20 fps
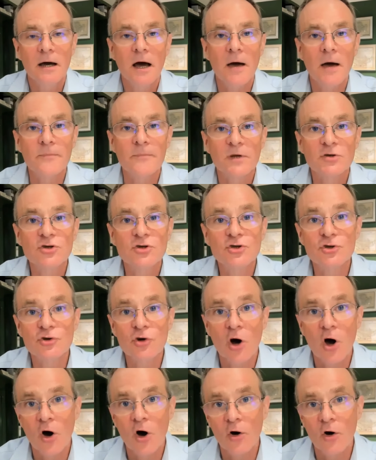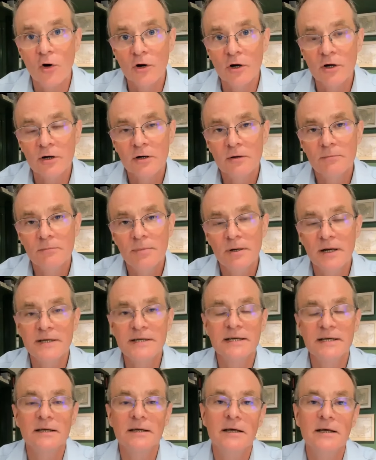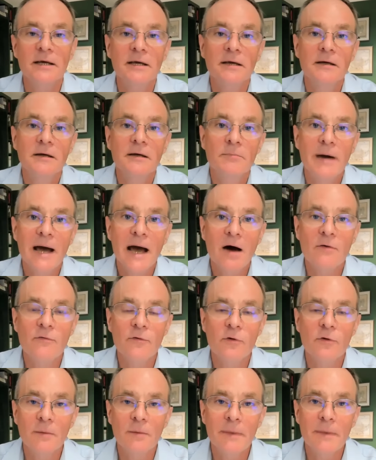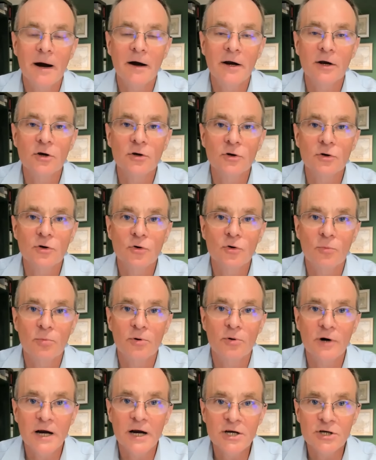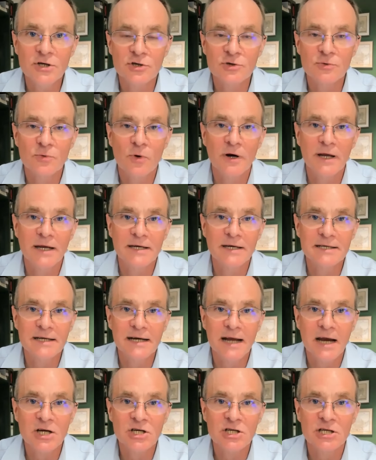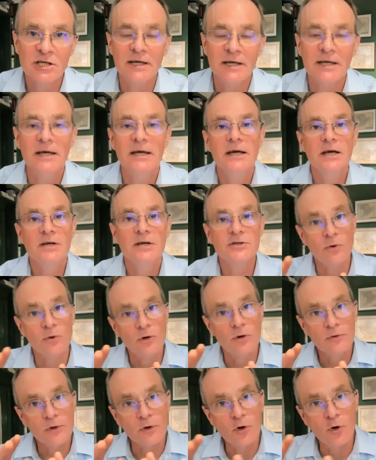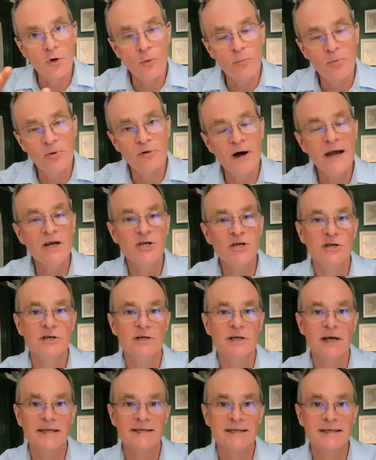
um, strong, politically powerful American corporations want internationally. So the corporation